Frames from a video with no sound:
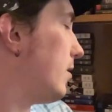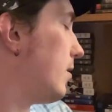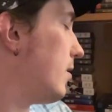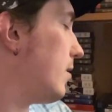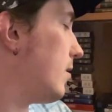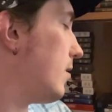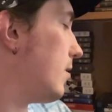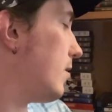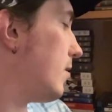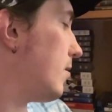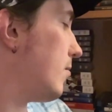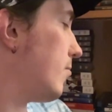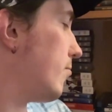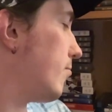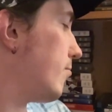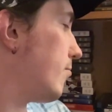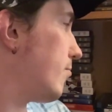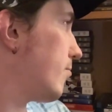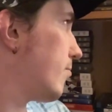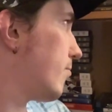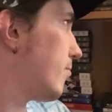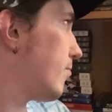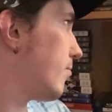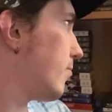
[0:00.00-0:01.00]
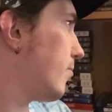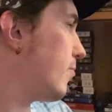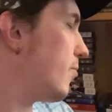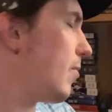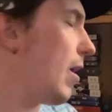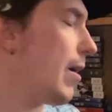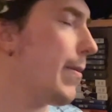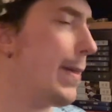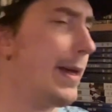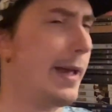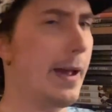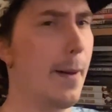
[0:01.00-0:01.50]
uh,
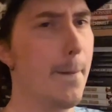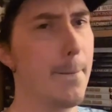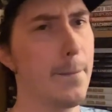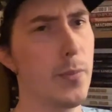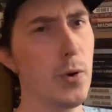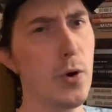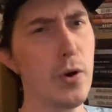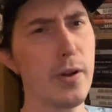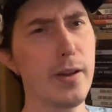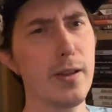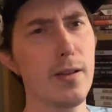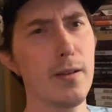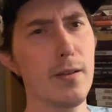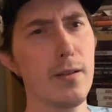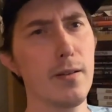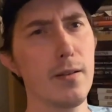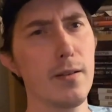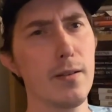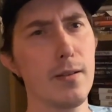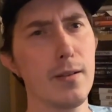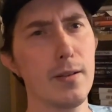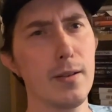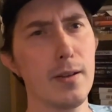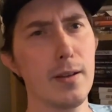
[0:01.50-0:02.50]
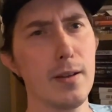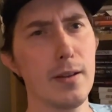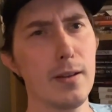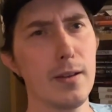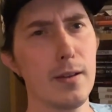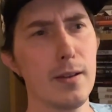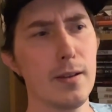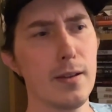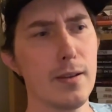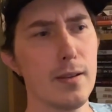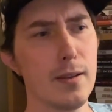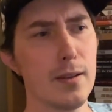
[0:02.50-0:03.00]
I think a book,
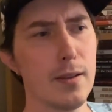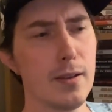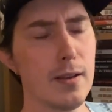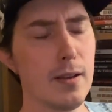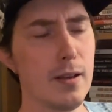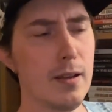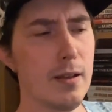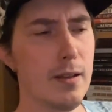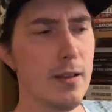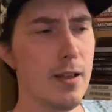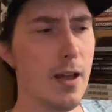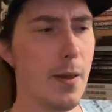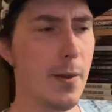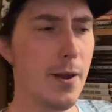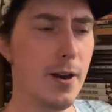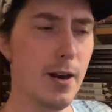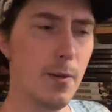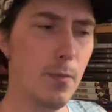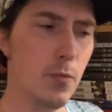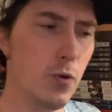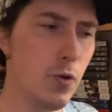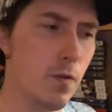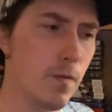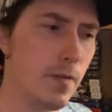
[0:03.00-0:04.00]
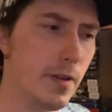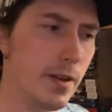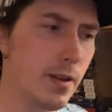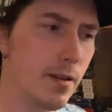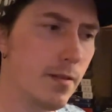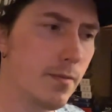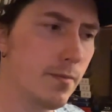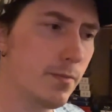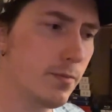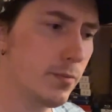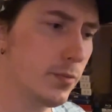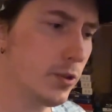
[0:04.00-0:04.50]
and then a movie.
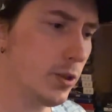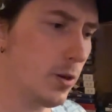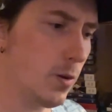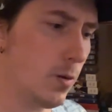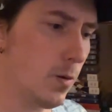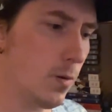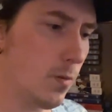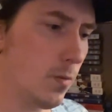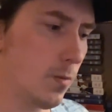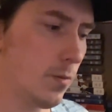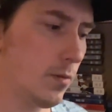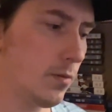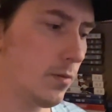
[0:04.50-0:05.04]
So,